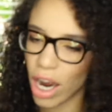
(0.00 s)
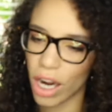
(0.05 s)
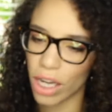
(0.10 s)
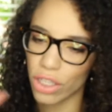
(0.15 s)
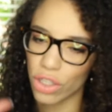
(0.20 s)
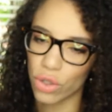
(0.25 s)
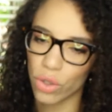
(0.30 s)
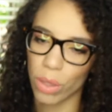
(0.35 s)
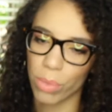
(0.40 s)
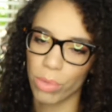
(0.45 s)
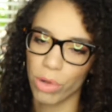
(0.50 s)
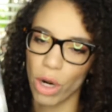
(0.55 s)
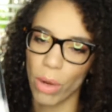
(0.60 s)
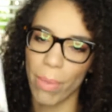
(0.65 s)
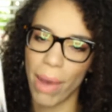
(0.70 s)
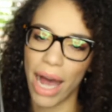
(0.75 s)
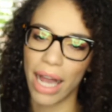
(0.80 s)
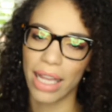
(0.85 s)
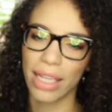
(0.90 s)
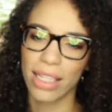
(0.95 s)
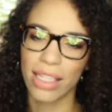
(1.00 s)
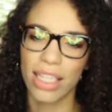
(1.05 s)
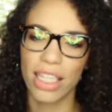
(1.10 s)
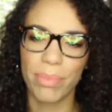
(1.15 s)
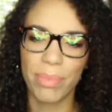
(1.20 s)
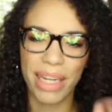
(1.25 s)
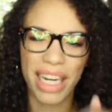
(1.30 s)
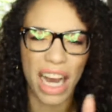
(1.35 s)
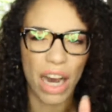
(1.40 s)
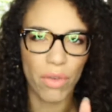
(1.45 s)
Contour Pro palette. This
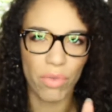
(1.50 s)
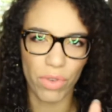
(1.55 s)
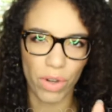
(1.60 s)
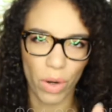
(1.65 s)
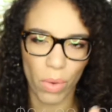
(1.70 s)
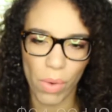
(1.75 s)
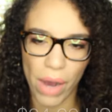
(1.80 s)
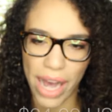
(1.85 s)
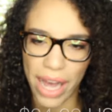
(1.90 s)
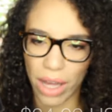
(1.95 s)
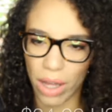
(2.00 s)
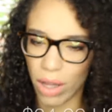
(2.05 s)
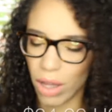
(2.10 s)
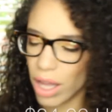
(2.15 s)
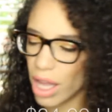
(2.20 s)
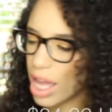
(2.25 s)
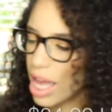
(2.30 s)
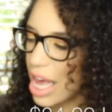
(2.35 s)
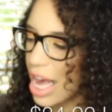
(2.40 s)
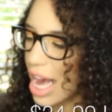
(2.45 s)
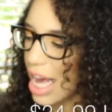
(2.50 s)
has been out for a while.